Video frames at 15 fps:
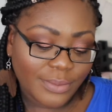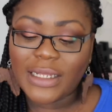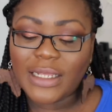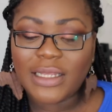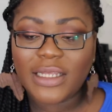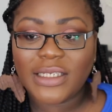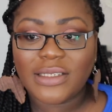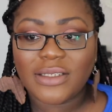And
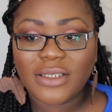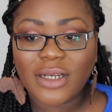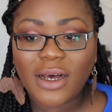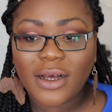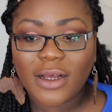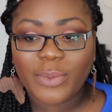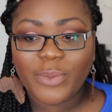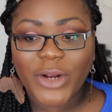then this
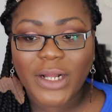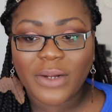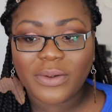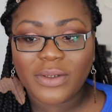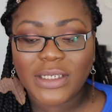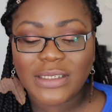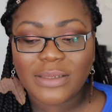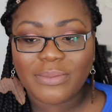dark
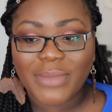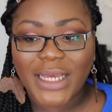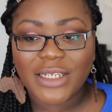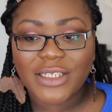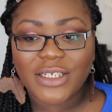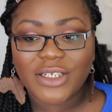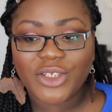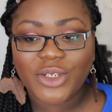brown is a
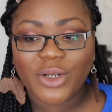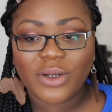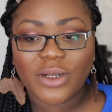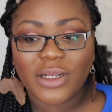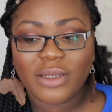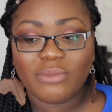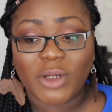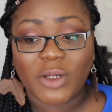matte
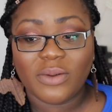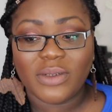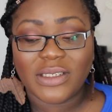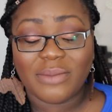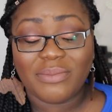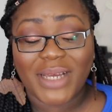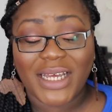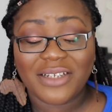chocolate, well,
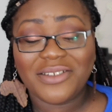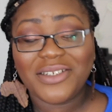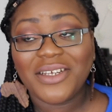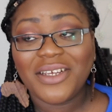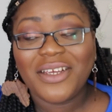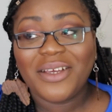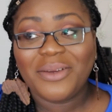it's a matte